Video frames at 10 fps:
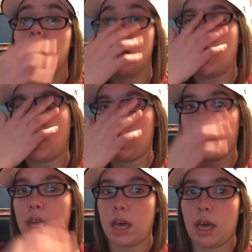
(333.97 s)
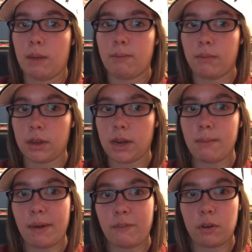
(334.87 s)
And yeah, I'm looking
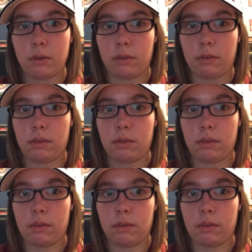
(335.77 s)
at my phone,